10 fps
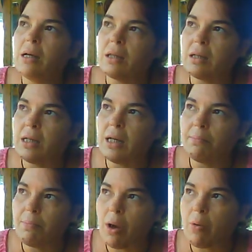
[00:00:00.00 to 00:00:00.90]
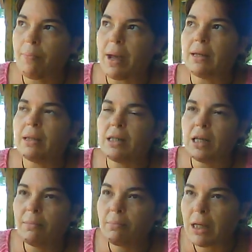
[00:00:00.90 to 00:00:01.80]
the deep bone pain, the
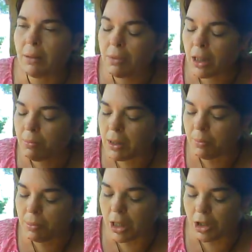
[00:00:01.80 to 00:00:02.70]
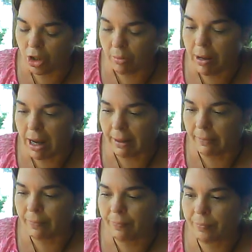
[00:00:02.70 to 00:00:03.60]
deep tissue pain
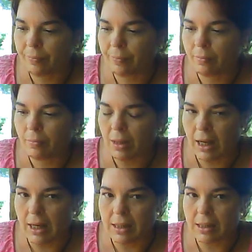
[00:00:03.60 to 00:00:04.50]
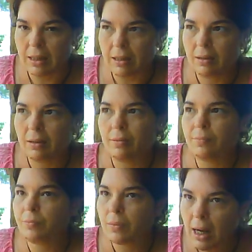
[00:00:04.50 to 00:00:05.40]
in it,
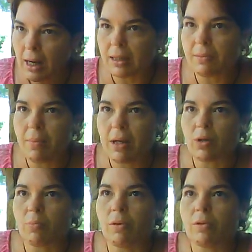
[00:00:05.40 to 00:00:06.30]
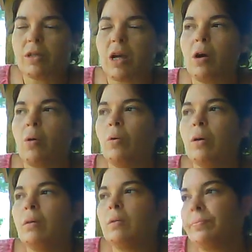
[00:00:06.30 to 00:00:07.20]
and it's miserable. So
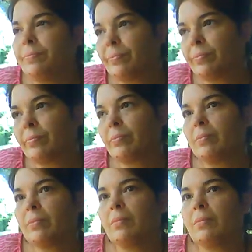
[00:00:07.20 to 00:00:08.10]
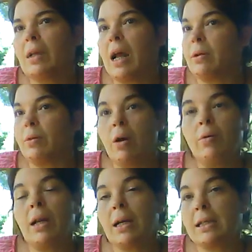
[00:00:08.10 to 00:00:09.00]
I don't know.
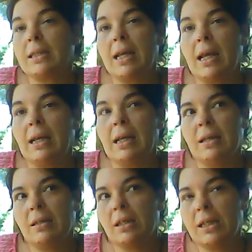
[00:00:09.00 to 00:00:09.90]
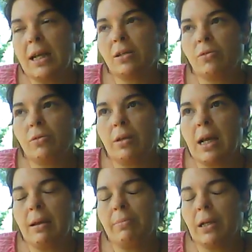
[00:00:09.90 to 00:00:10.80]
And like I said, it stays through the
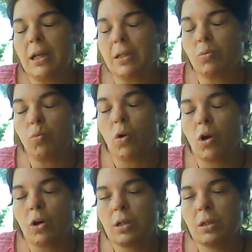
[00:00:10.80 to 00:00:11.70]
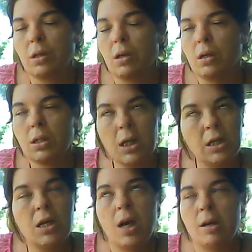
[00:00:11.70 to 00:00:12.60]
day, but it gets worse 10
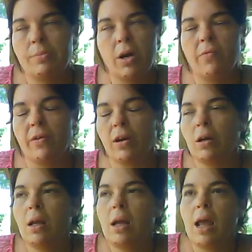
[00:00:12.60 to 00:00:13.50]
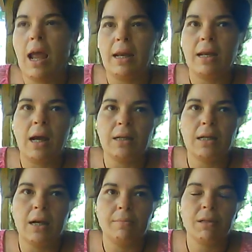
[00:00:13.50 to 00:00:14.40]
times over at
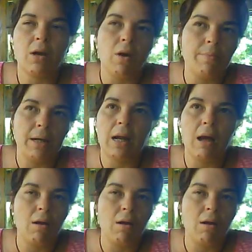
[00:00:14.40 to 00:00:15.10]
nighttime. So I mean,